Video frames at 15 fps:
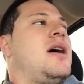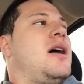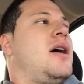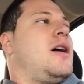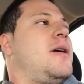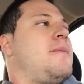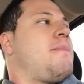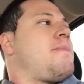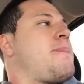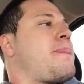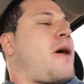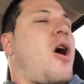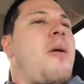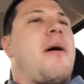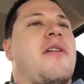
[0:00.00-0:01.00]

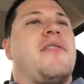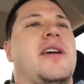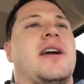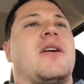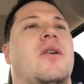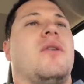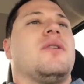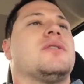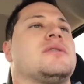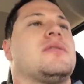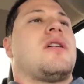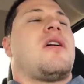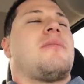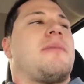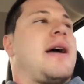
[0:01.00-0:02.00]
all my vehicles,
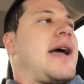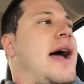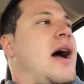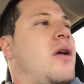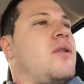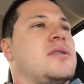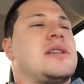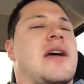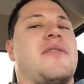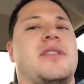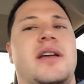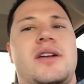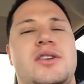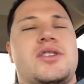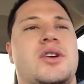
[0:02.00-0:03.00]
my house,
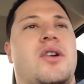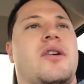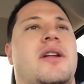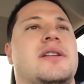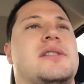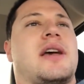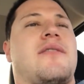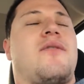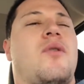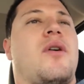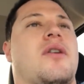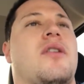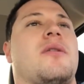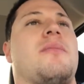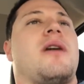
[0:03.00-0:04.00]
everything insured. It's like
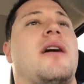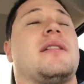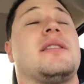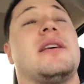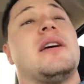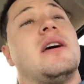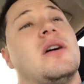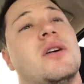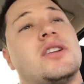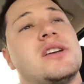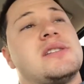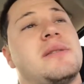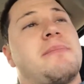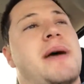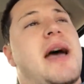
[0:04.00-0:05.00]
$400 a month, which
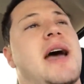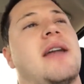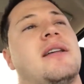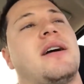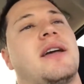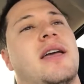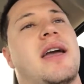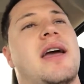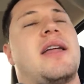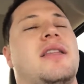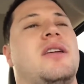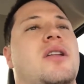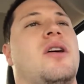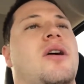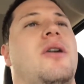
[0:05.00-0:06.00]
isn't bad. Again,
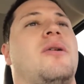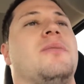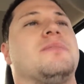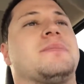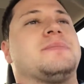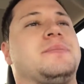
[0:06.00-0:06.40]
you know,